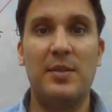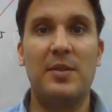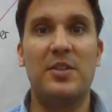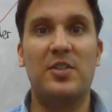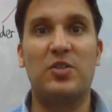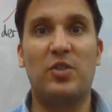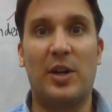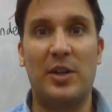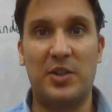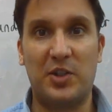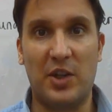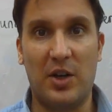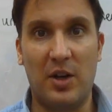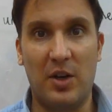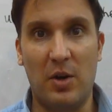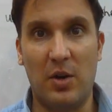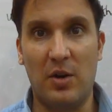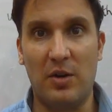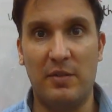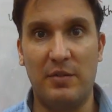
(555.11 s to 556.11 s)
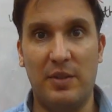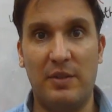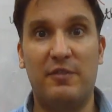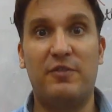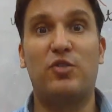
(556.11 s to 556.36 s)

the structure of the